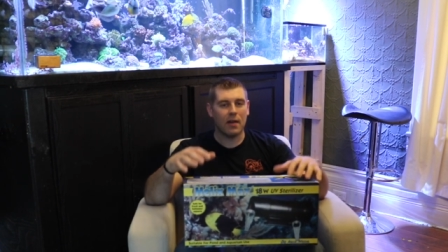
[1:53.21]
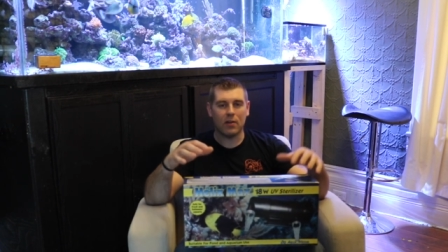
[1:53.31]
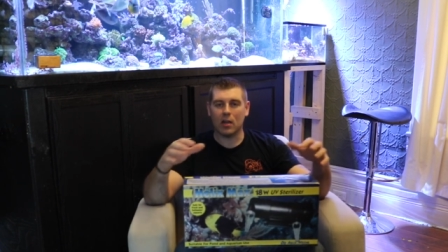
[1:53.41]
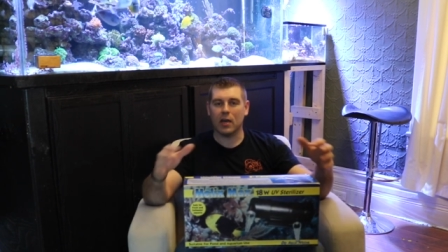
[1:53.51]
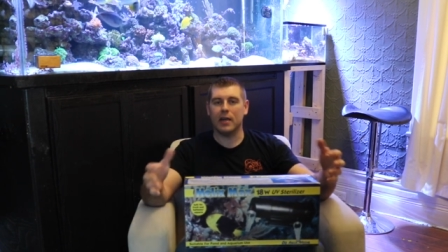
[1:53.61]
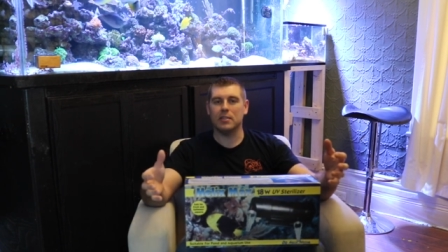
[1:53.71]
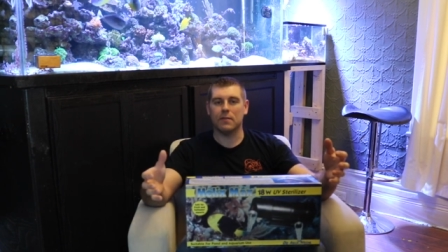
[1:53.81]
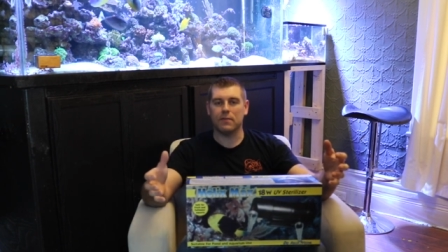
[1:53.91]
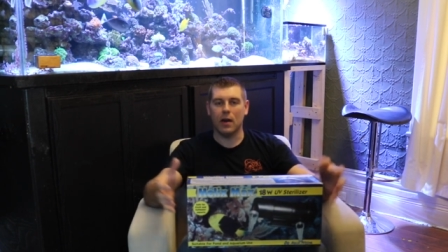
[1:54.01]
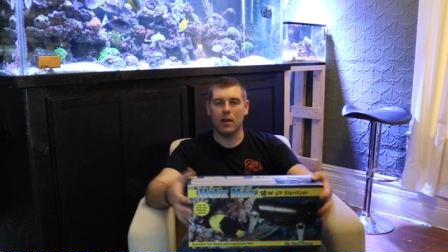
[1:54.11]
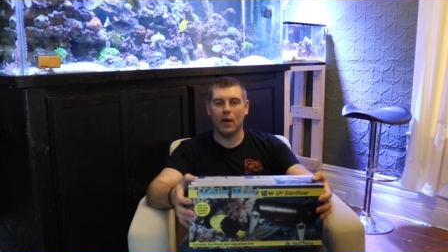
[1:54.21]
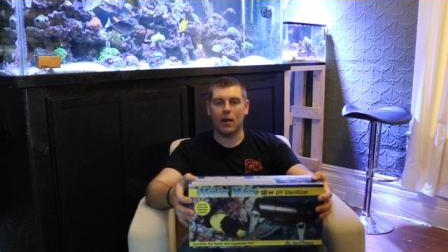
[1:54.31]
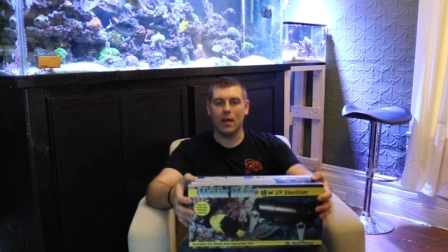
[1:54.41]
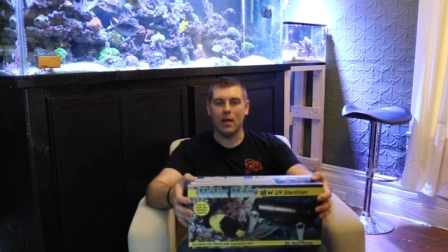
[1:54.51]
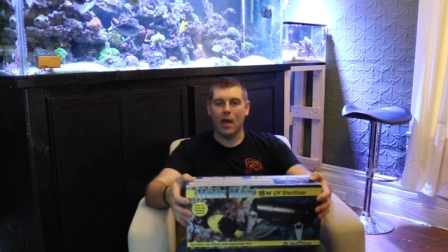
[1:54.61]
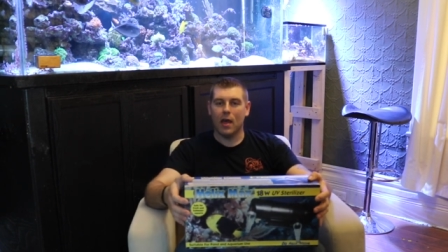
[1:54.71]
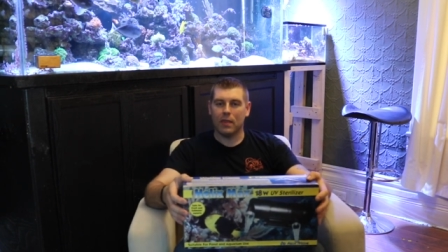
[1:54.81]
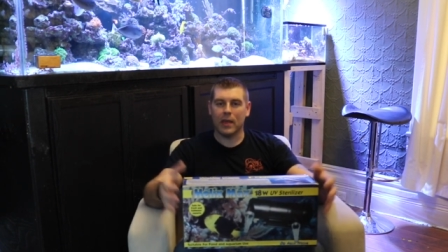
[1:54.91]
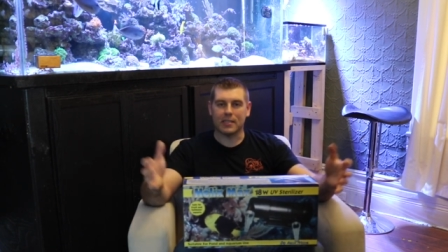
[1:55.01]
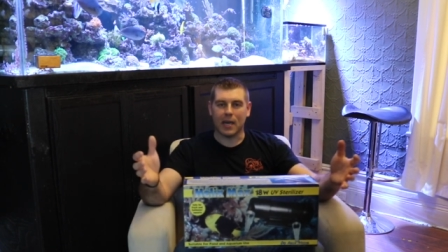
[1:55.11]
Have all kinds of fun. Alright,
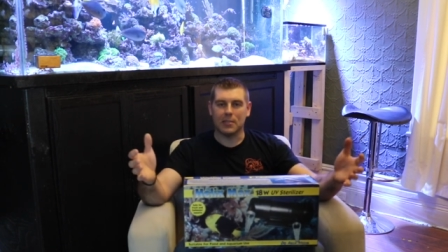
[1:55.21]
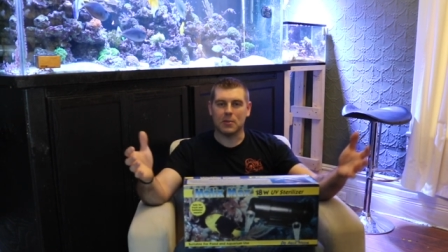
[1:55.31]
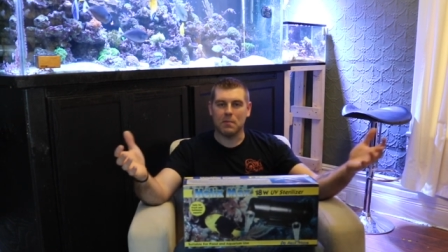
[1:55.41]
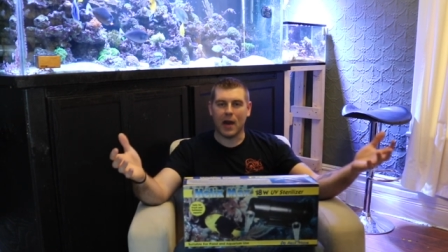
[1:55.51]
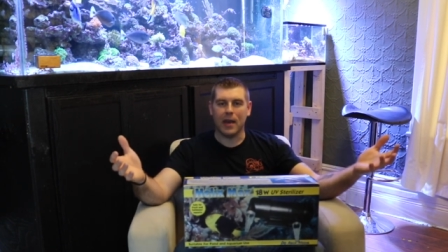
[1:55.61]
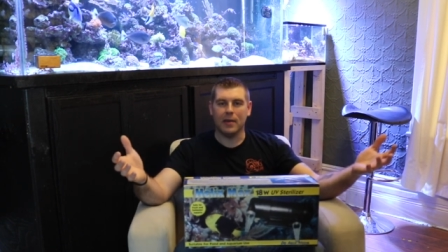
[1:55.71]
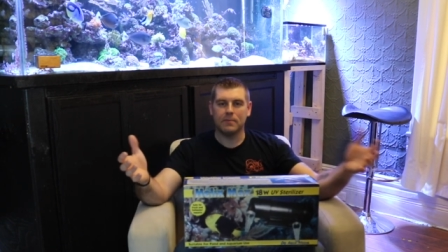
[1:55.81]
thanks guys. Bye.